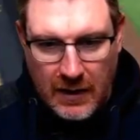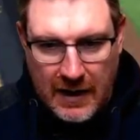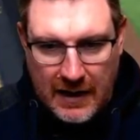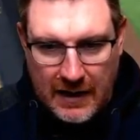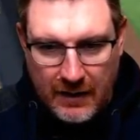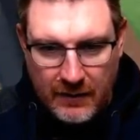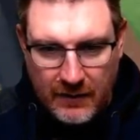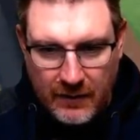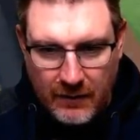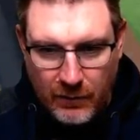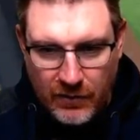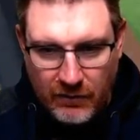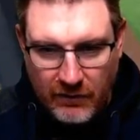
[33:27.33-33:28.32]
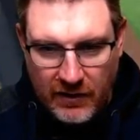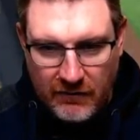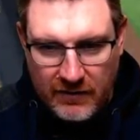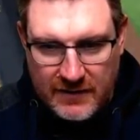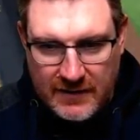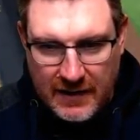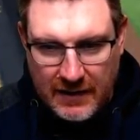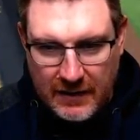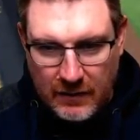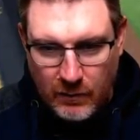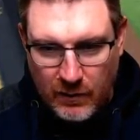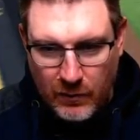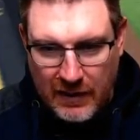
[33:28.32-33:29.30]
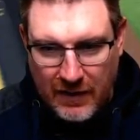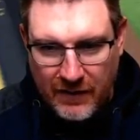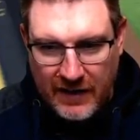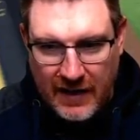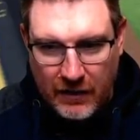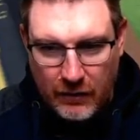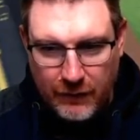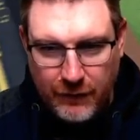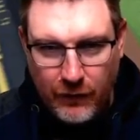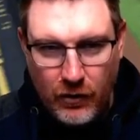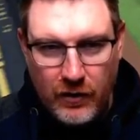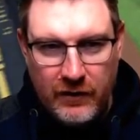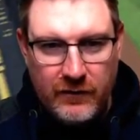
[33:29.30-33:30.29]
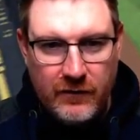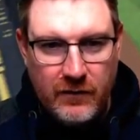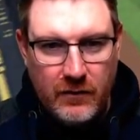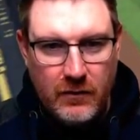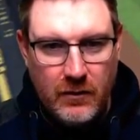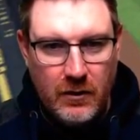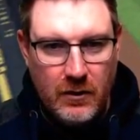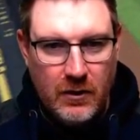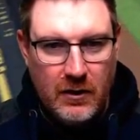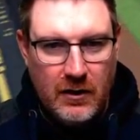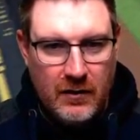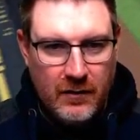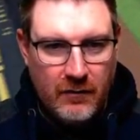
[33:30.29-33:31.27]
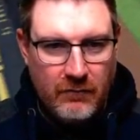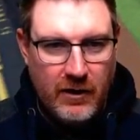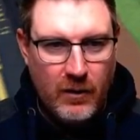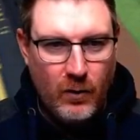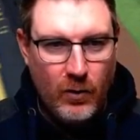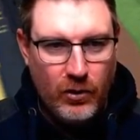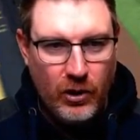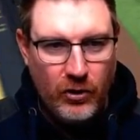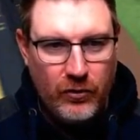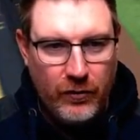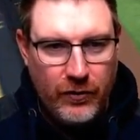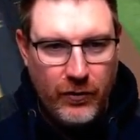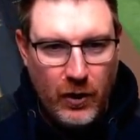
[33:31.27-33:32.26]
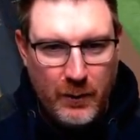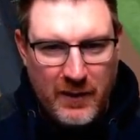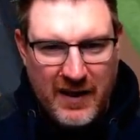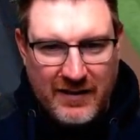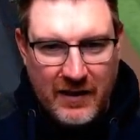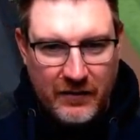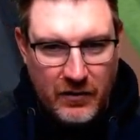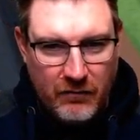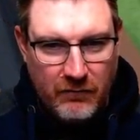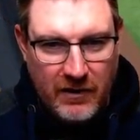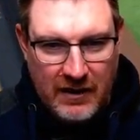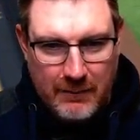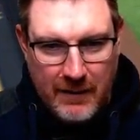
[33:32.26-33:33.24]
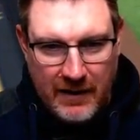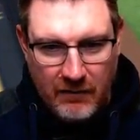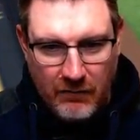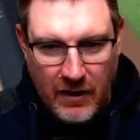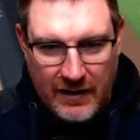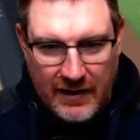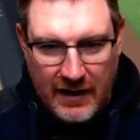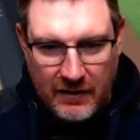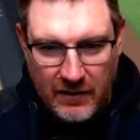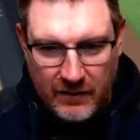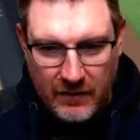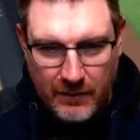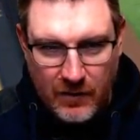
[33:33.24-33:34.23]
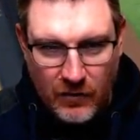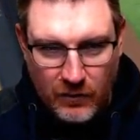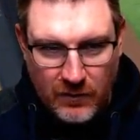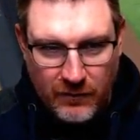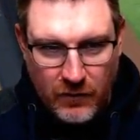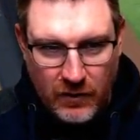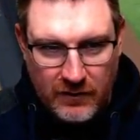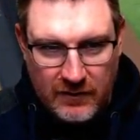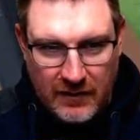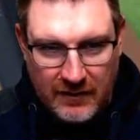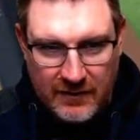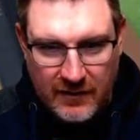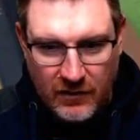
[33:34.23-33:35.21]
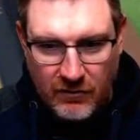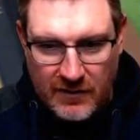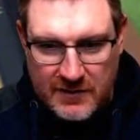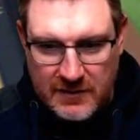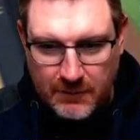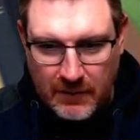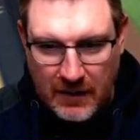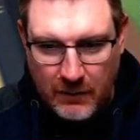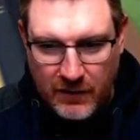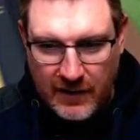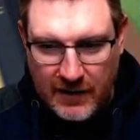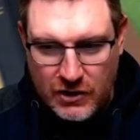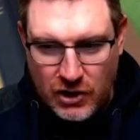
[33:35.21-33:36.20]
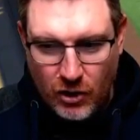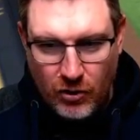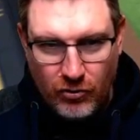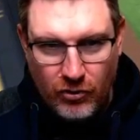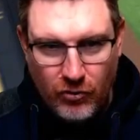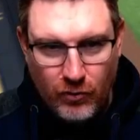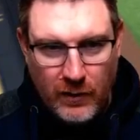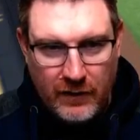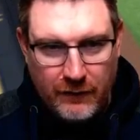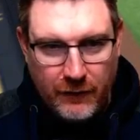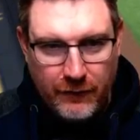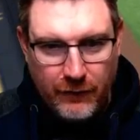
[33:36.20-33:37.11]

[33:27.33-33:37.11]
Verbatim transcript: And with the runner at second, we will get the out at first the runner will go to third, but that doesn't really matter right now, does it? Because we've got uh, six runs to play with here. Jones, who's one for